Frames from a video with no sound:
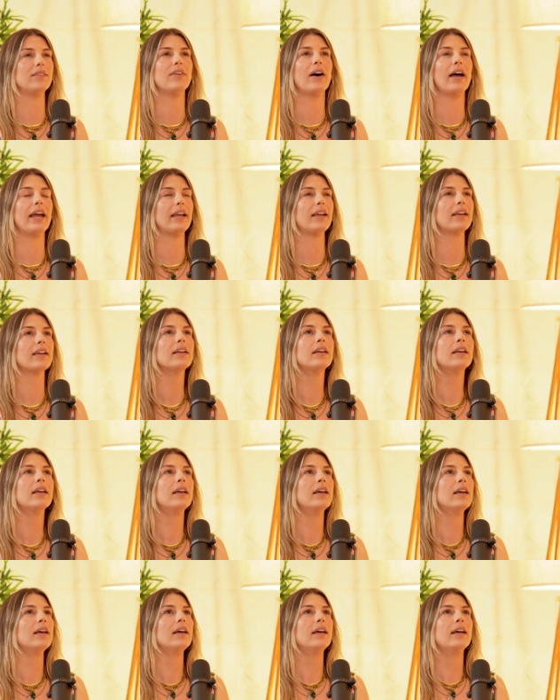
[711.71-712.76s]
of like
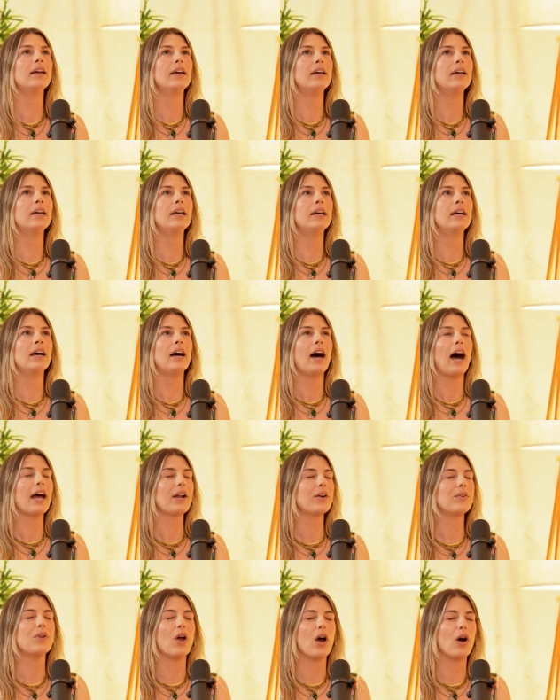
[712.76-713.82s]
i
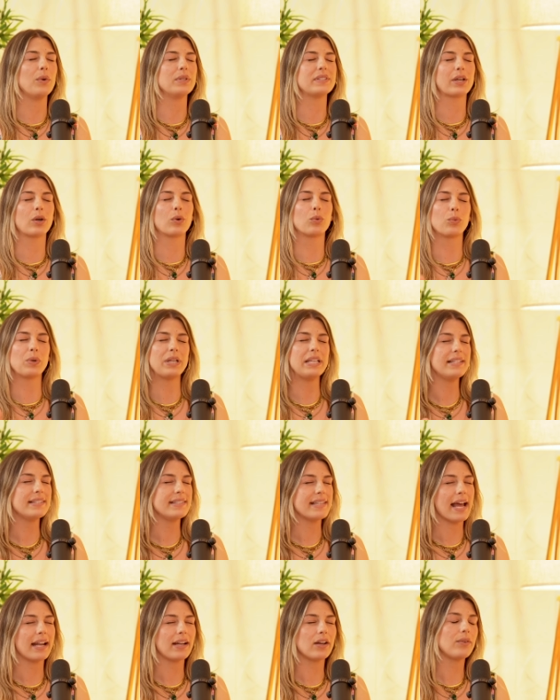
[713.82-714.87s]
don't know it's like a
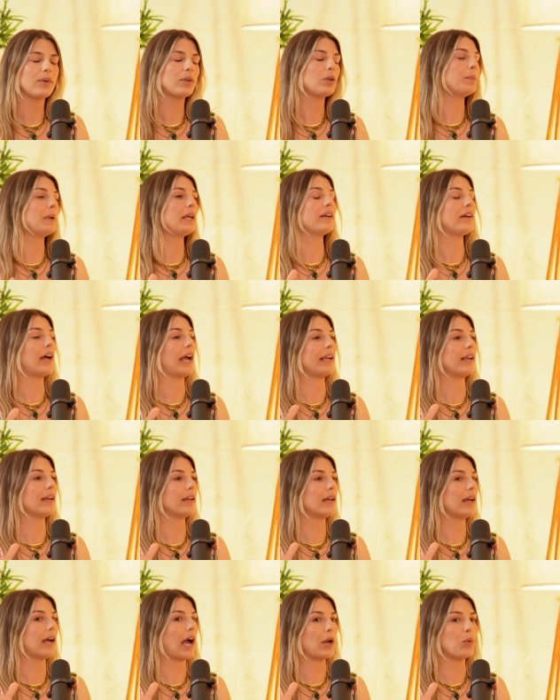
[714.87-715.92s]
reset a little bit like
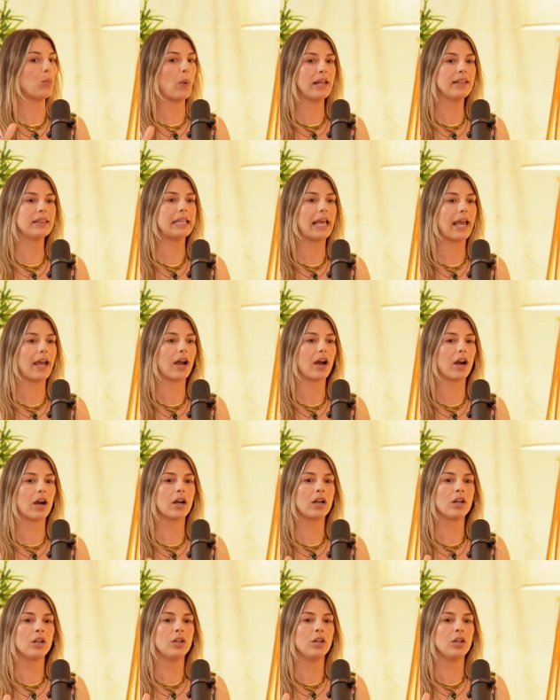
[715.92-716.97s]
i went there
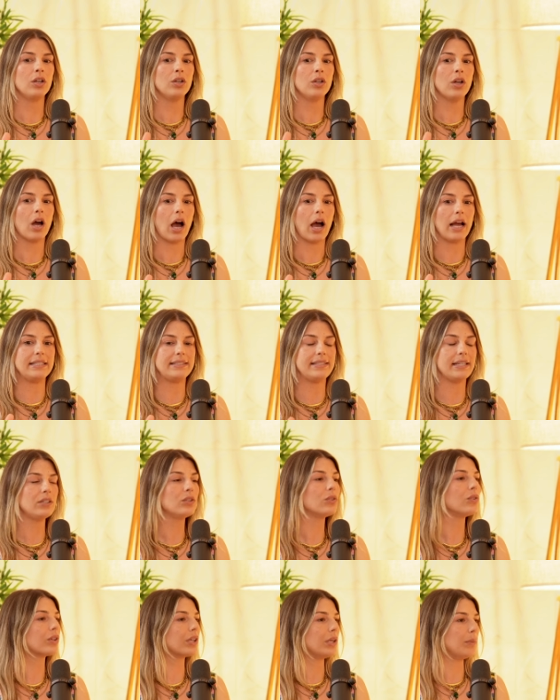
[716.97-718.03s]
I
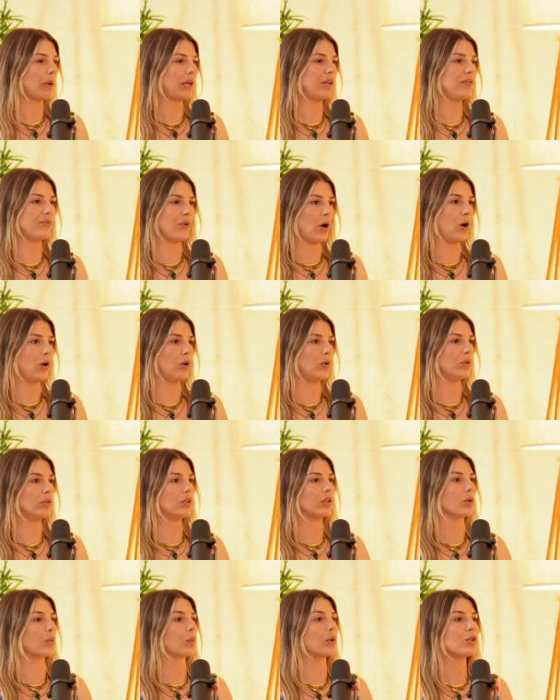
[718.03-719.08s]
didn't look at my phone.
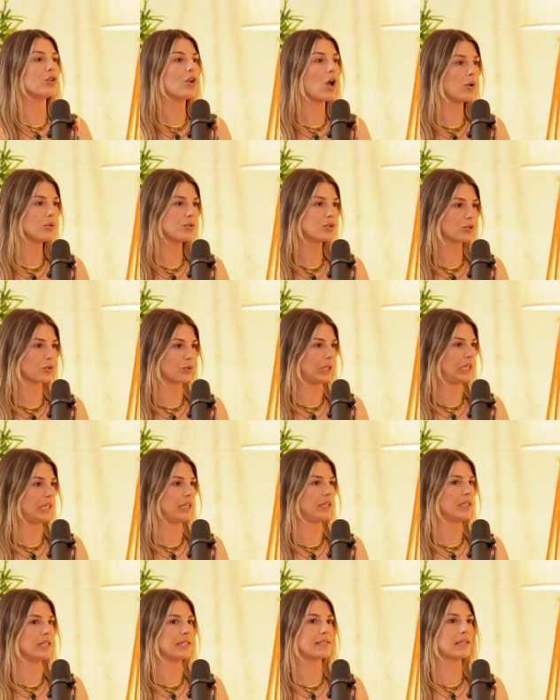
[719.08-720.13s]
There were no
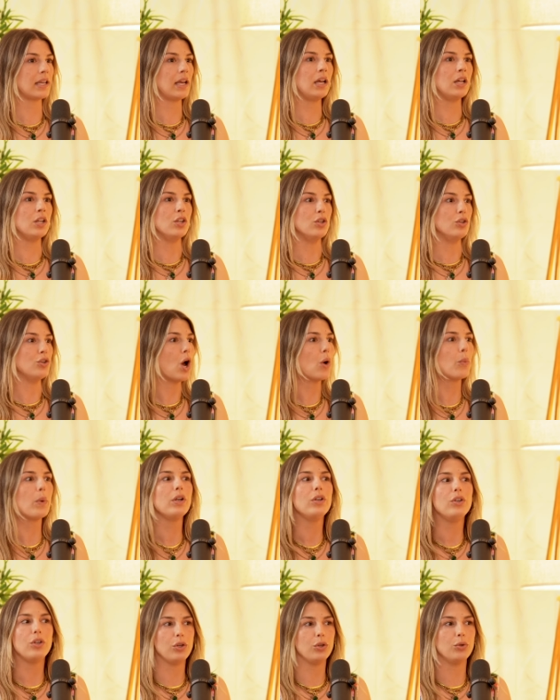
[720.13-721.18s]
screens. No
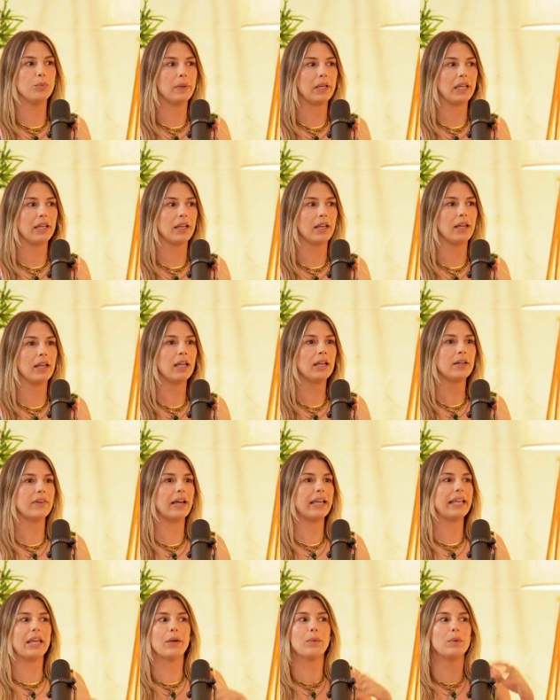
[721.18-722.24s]
one knew me.
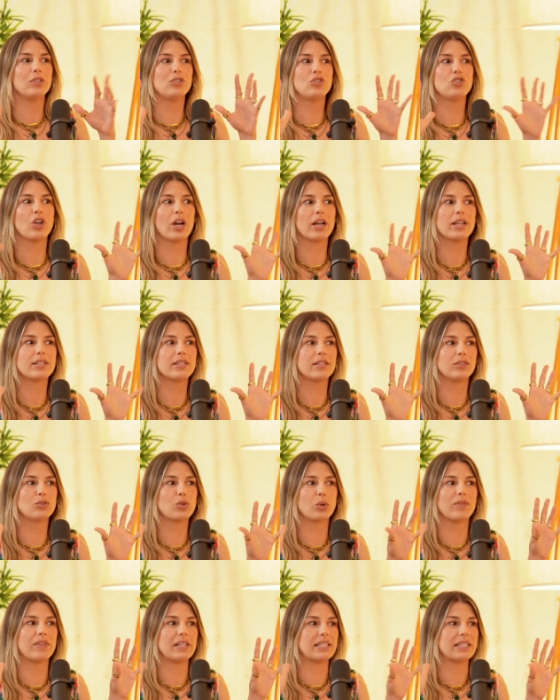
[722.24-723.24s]
Like it was just sort of